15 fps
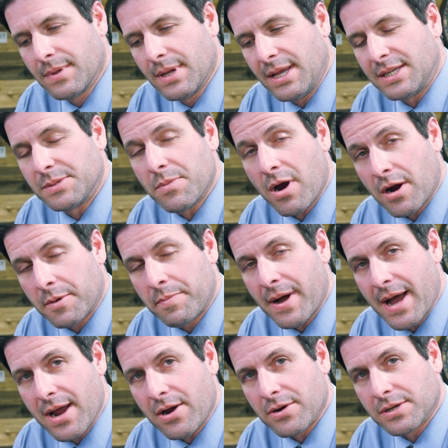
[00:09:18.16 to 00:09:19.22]
It's Mark
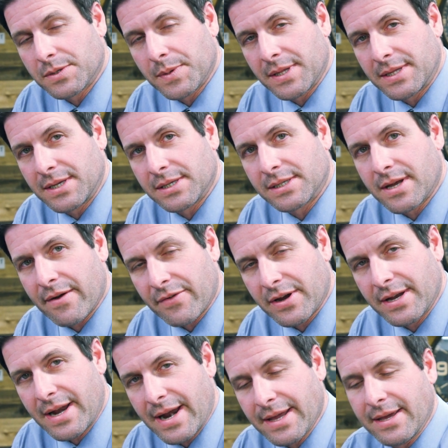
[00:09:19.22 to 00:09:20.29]
Pires with Discover
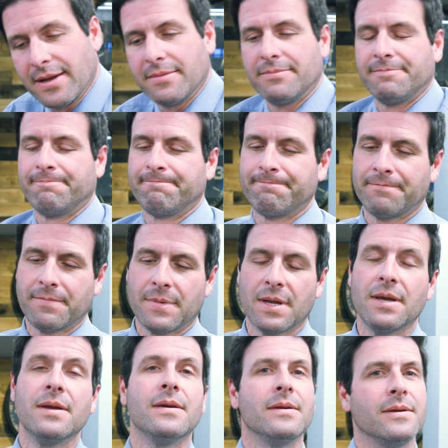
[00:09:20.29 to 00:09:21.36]
Connecticut,
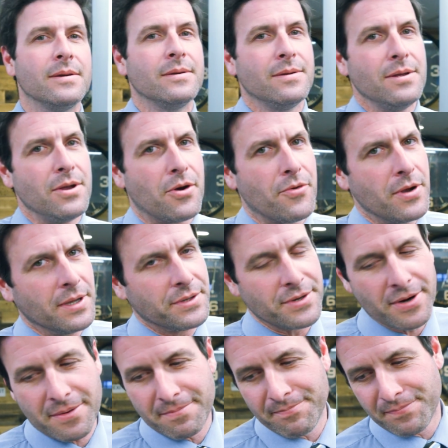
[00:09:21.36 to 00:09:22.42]
your
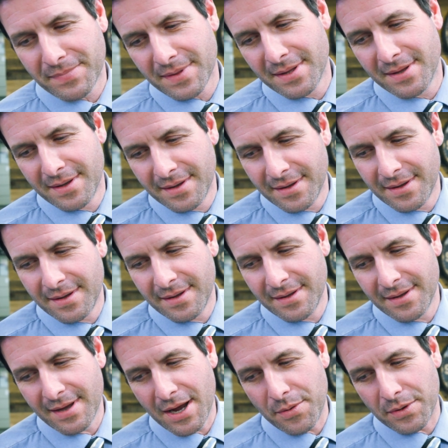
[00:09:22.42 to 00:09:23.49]
realtor.
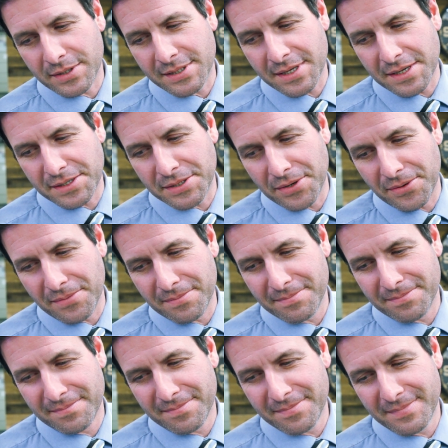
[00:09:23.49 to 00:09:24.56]
I will see you soon.
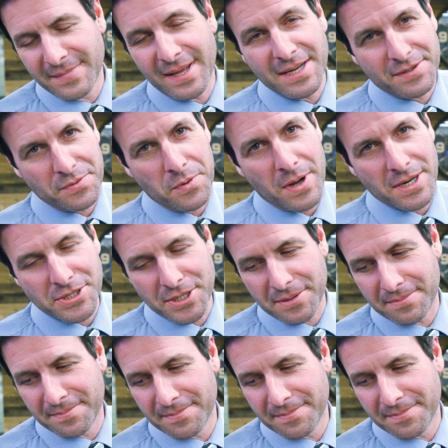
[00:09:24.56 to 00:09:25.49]
Thanks for watching.